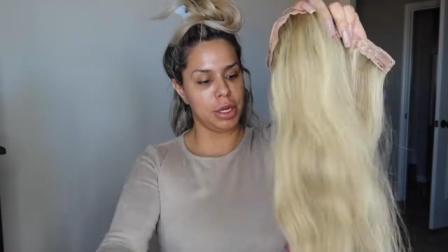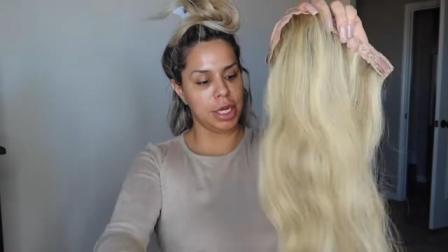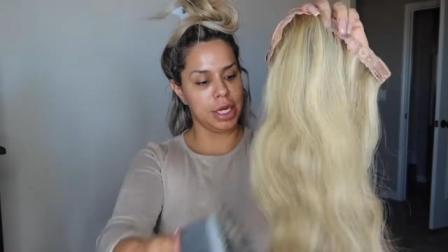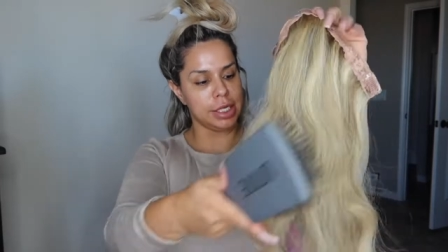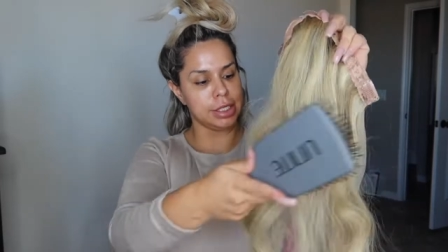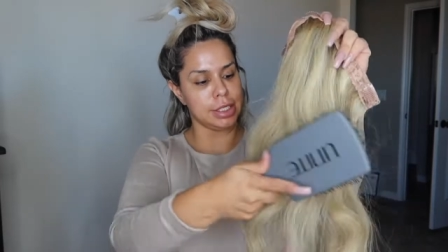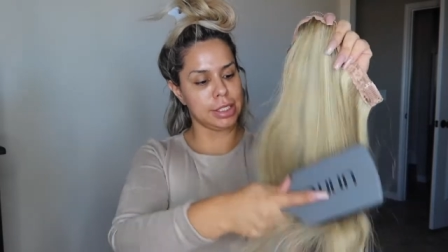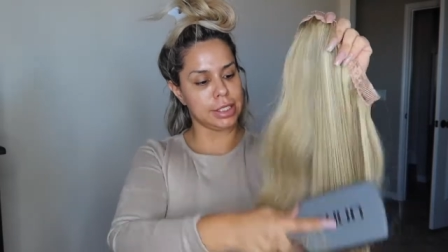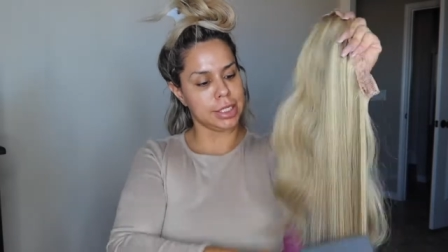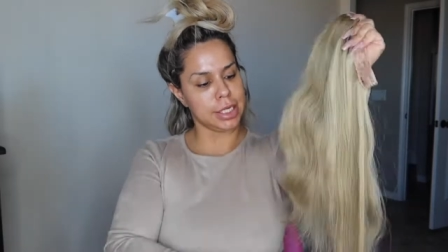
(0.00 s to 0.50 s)

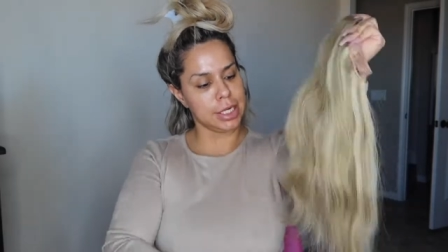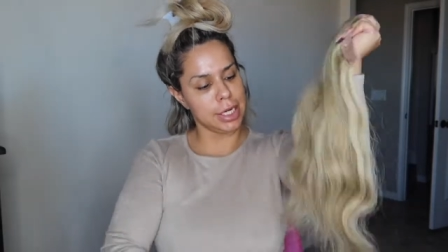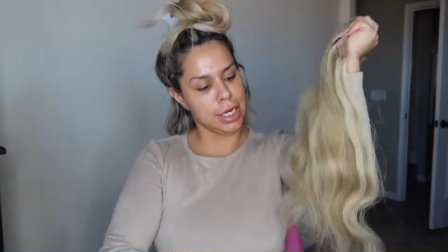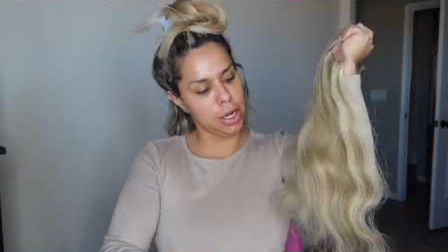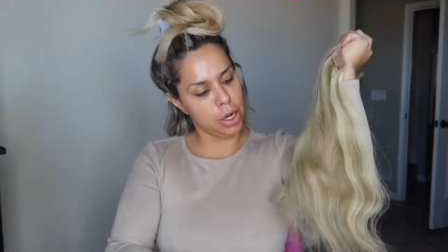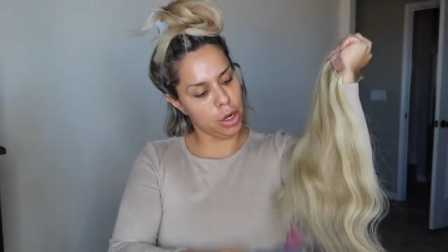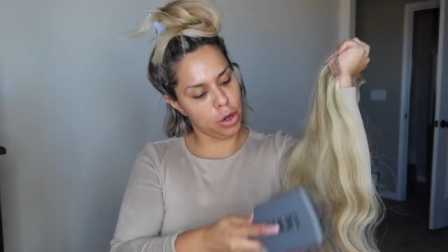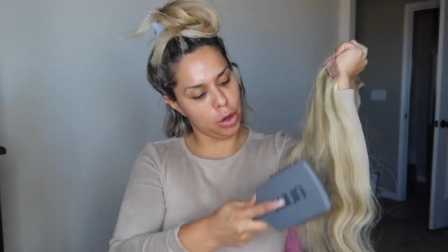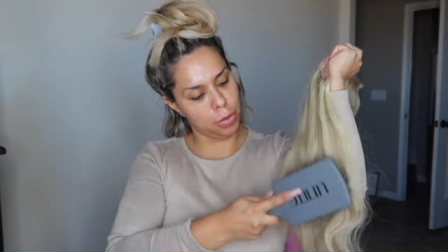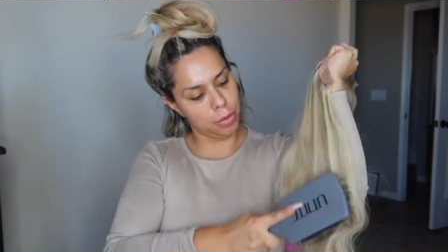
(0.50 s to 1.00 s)
because it's going to
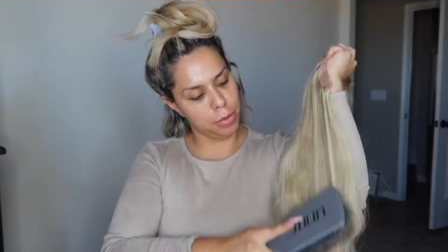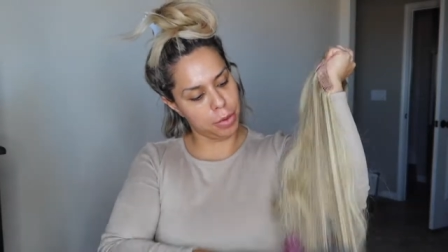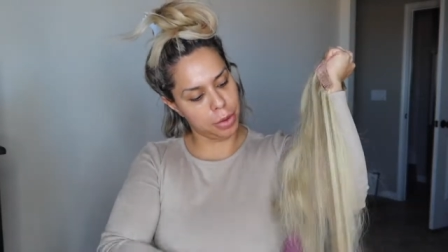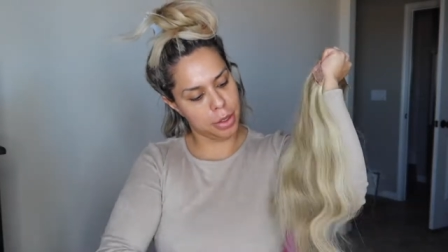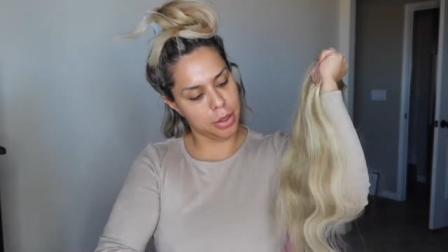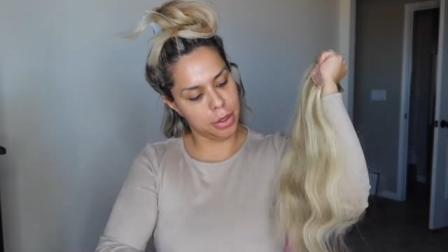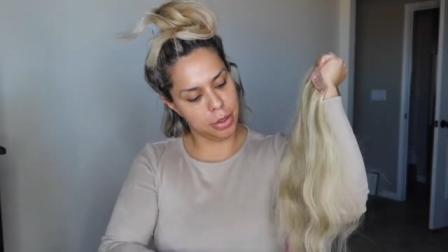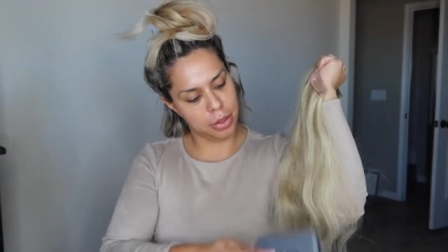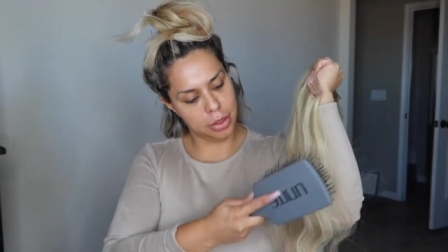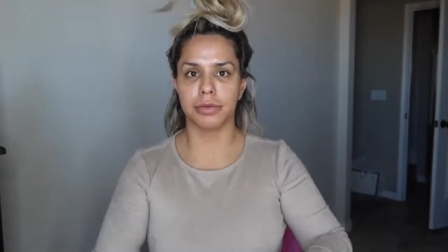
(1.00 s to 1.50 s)
help
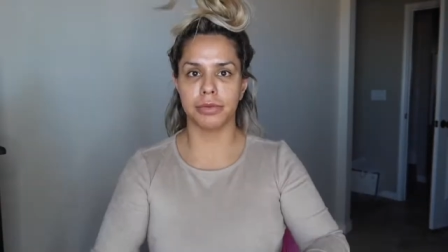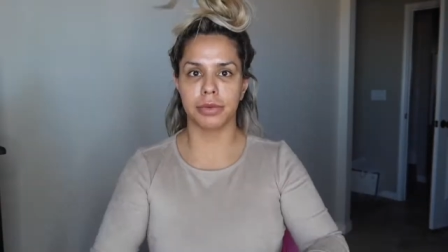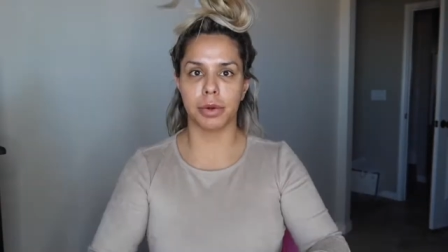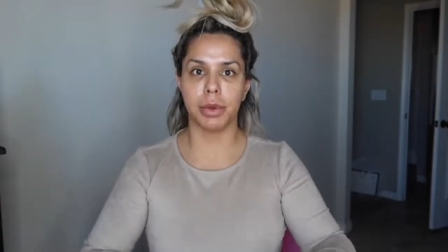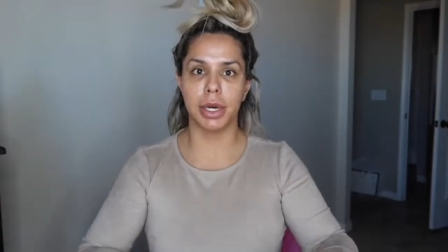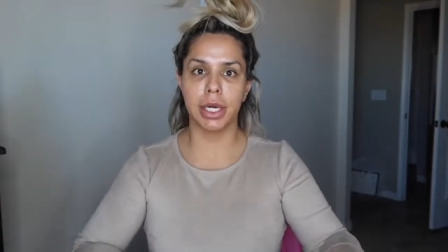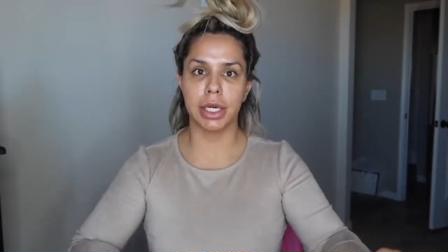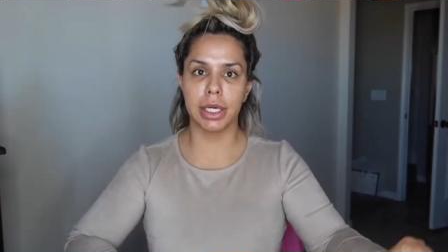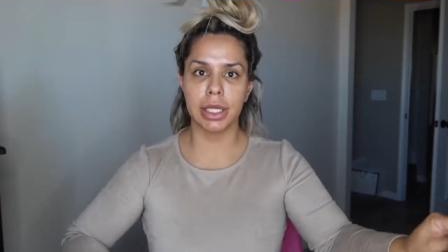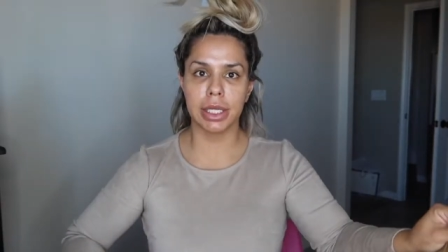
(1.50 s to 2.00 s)
from
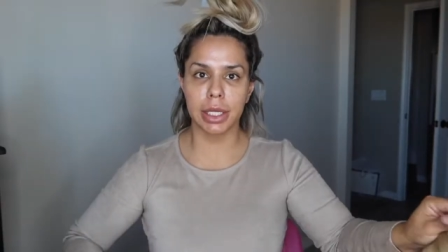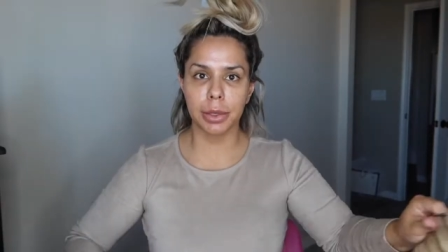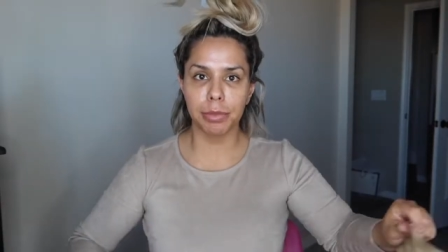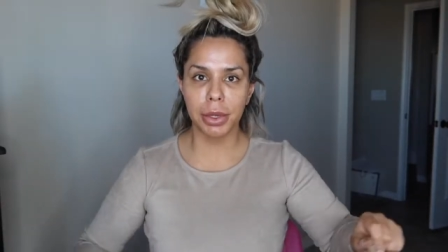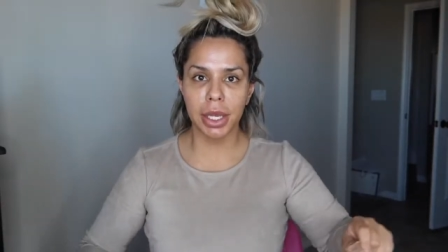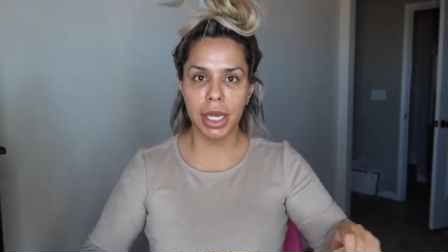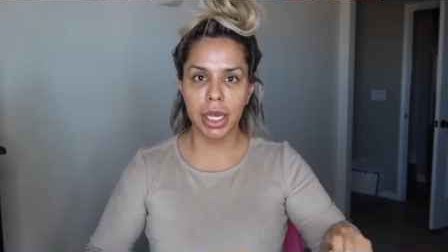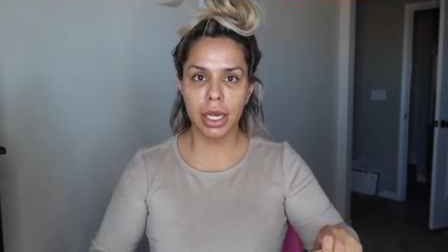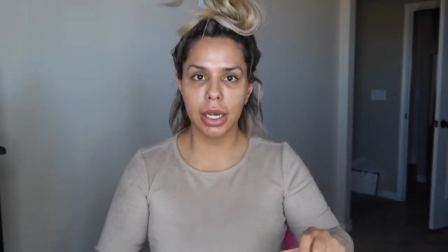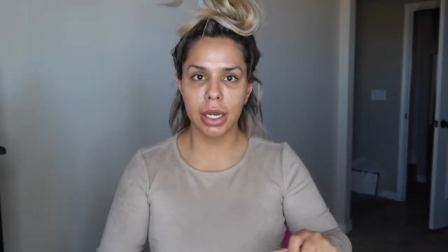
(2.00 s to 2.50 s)

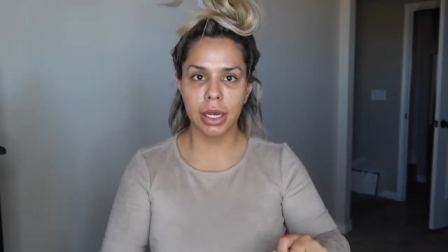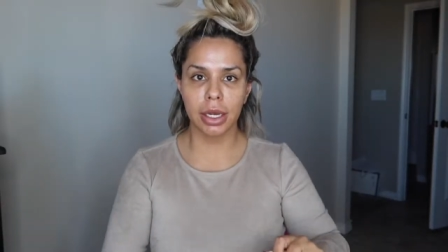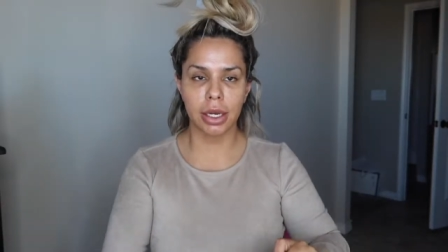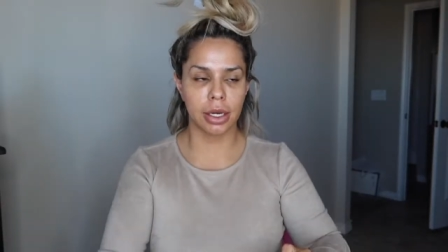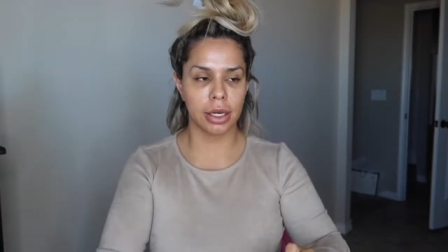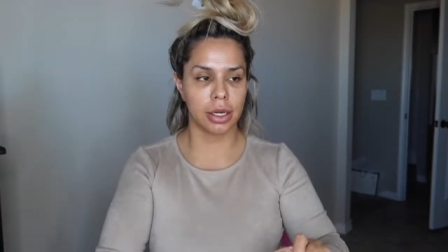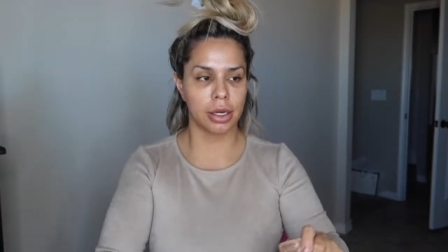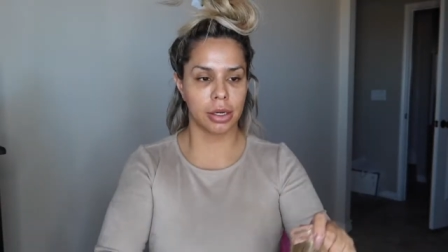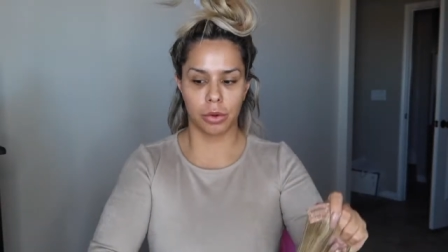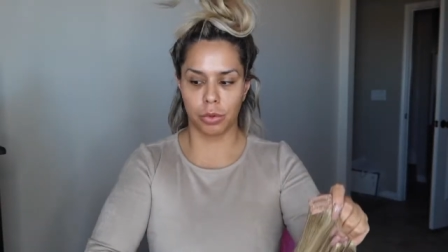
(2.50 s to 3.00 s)
unclipping
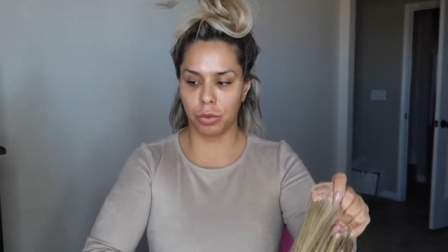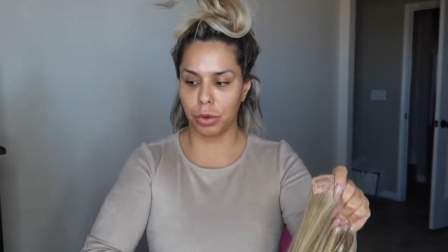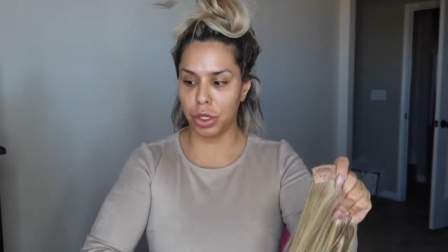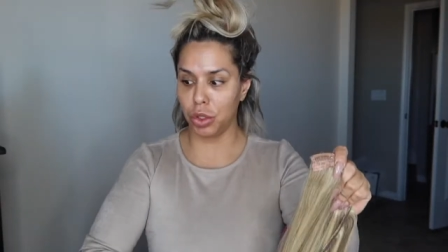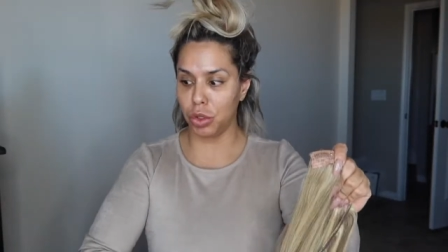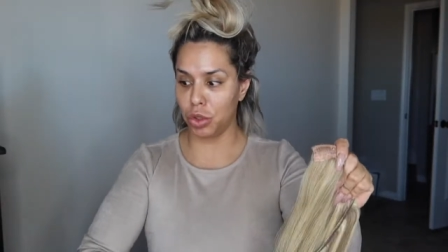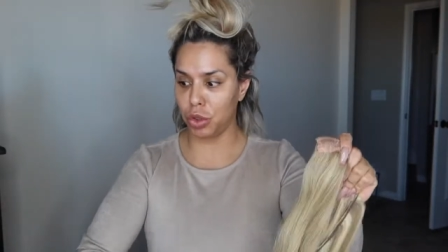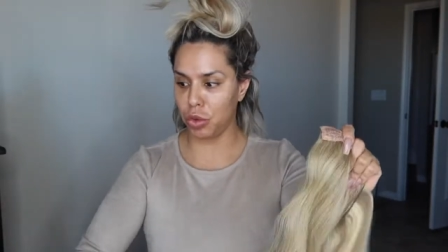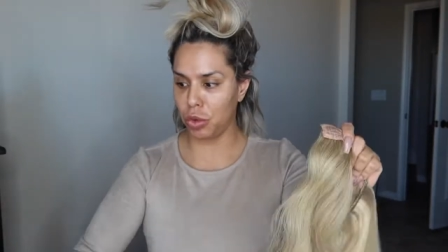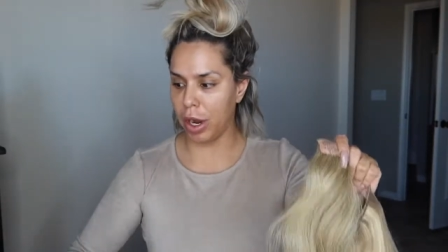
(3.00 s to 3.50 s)
when
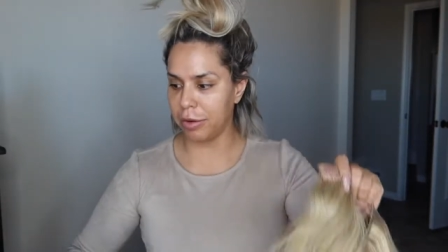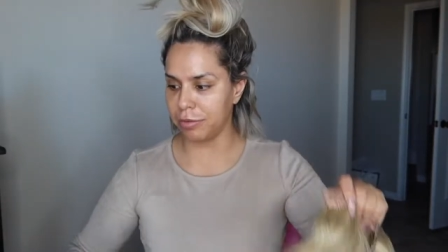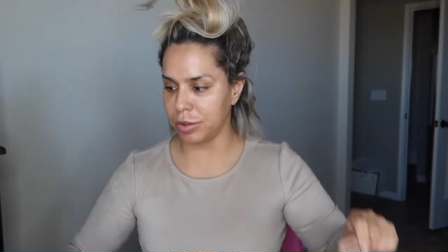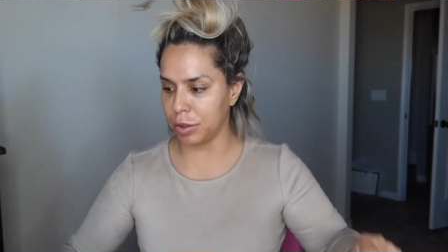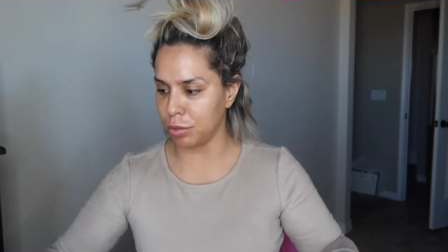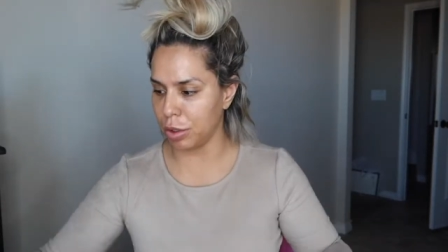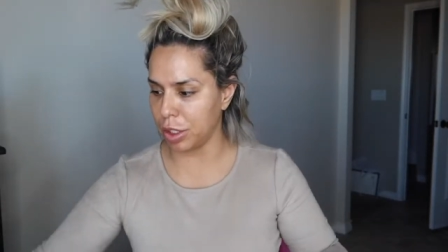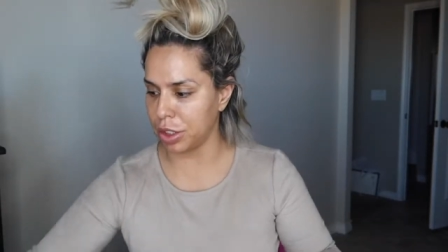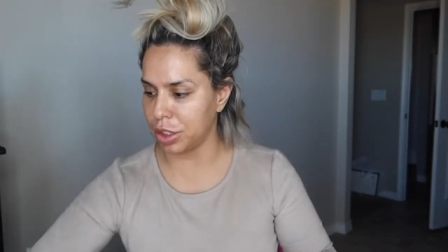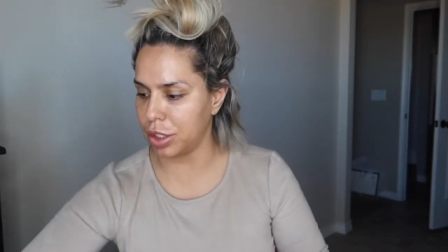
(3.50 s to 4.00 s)
you do have to
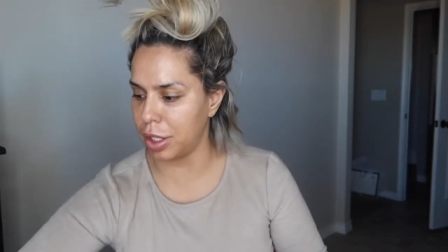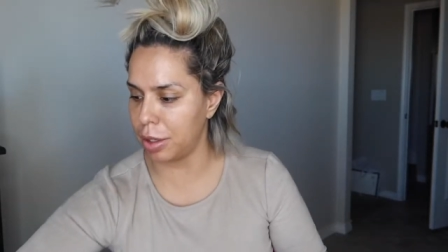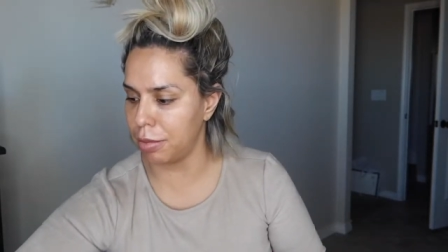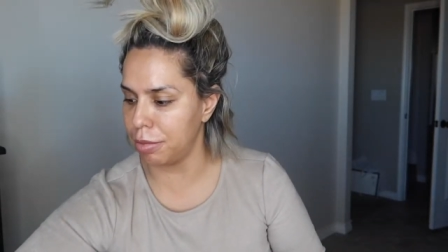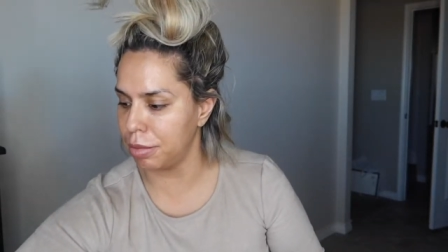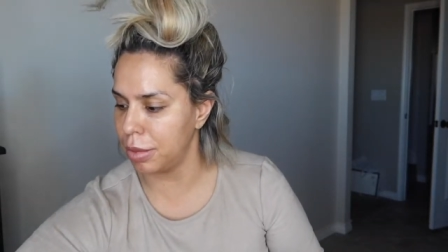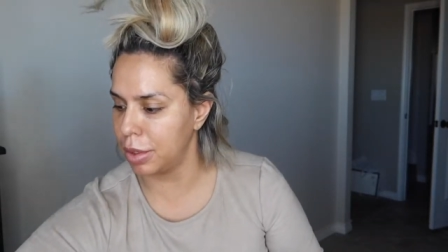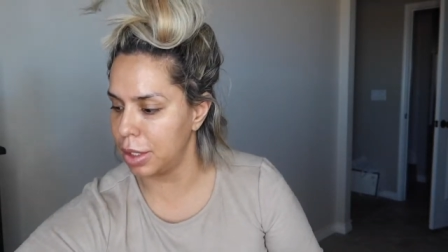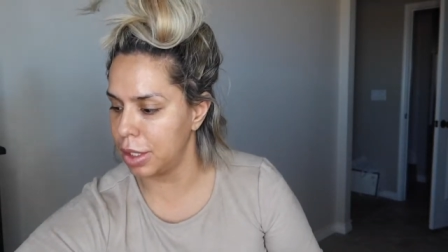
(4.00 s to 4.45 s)
brush them.